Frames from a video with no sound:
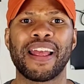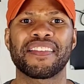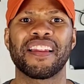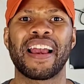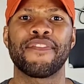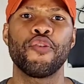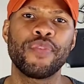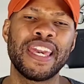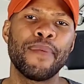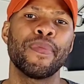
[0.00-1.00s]
I said, like, if you
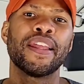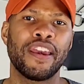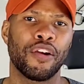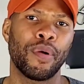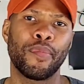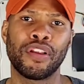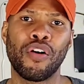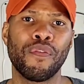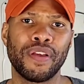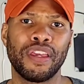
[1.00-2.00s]
get me there, remember in the
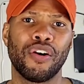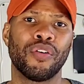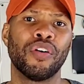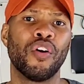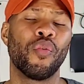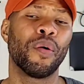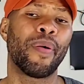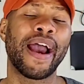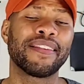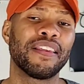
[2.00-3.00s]
old video with
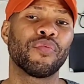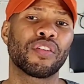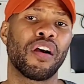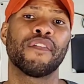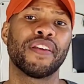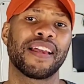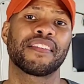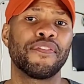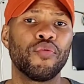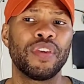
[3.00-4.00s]
Pisces with Taurus Venus, I
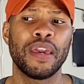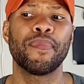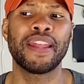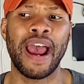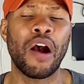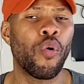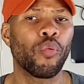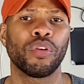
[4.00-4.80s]
said, if you get me there, I won't